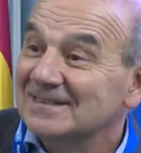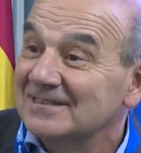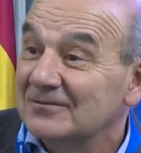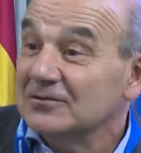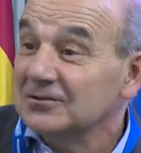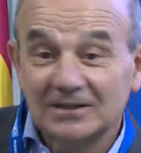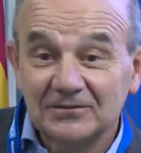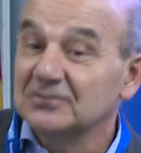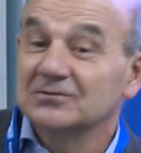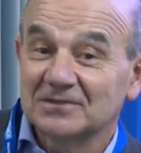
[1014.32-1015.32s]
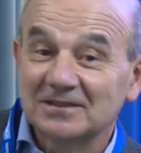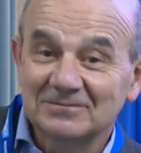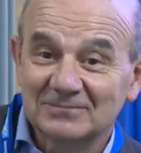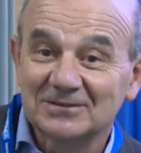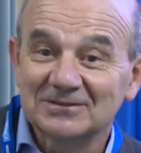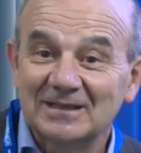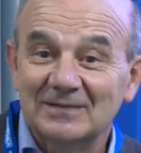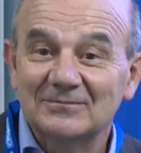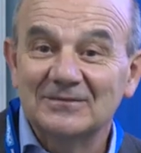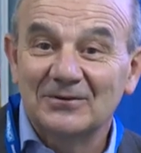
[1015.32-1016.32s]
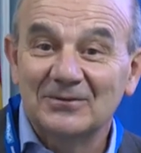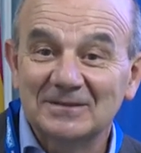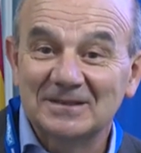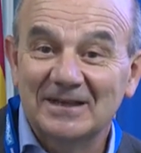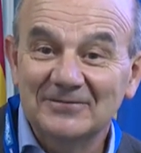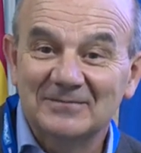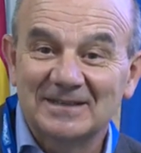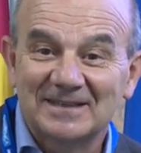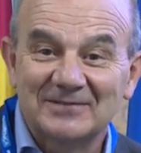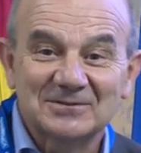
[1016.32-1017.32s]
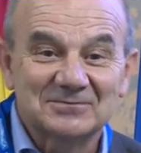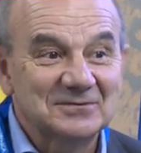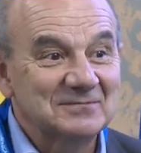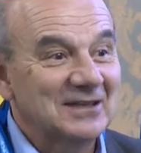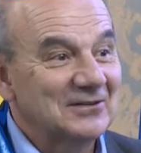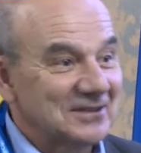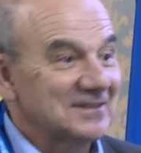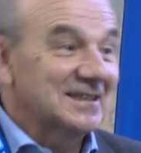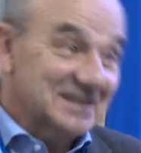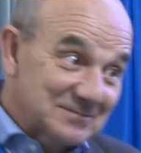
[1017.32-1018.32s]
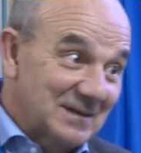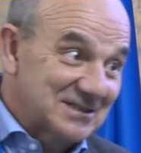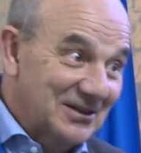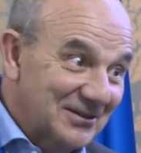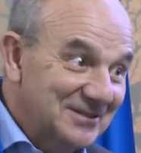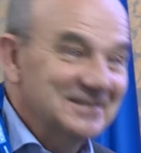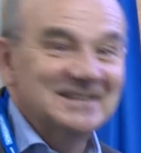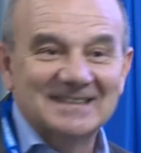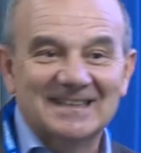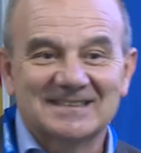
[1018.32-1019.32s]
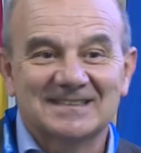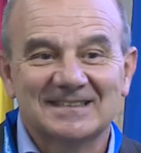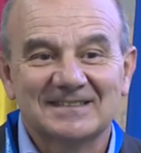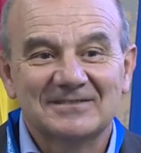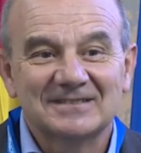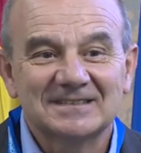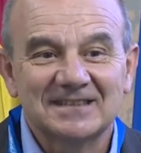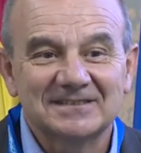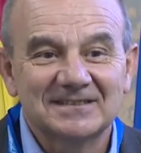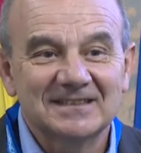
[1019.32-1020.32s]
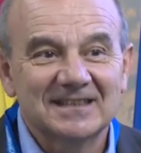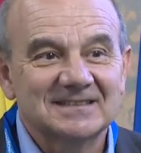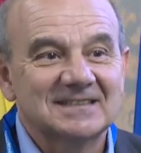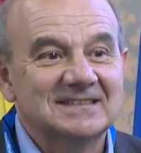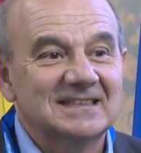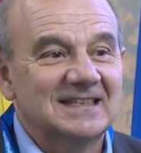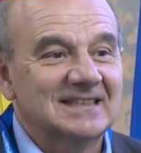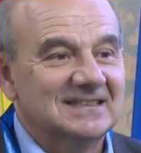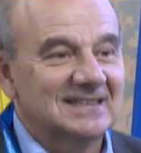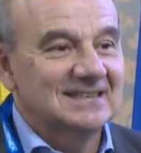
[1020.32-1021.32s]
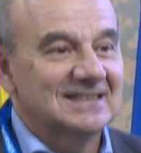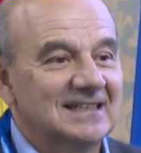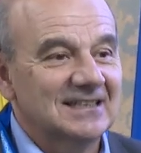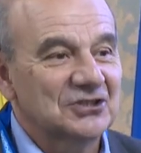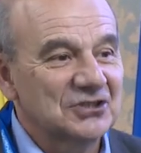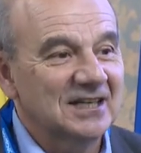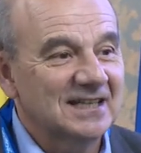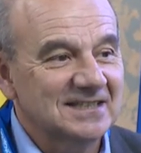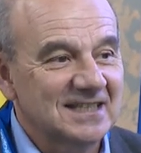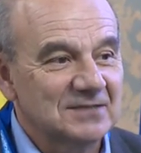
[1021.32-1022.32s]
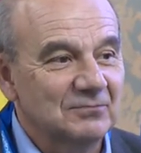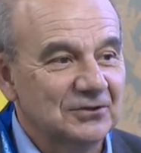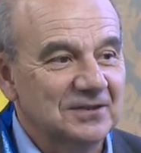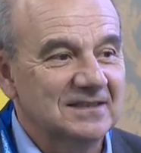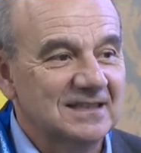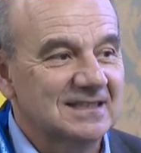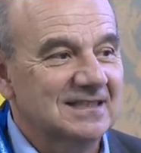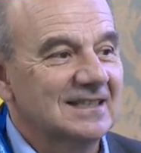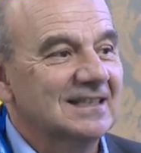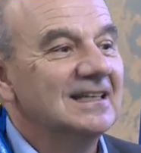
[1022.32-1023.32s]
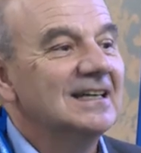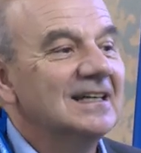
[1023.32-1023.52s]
Uh, of course, I don't use it because I am old enough. But I was with my daughter, that's much younger, last uh, Saturday, and she has she, she has just bought this uh,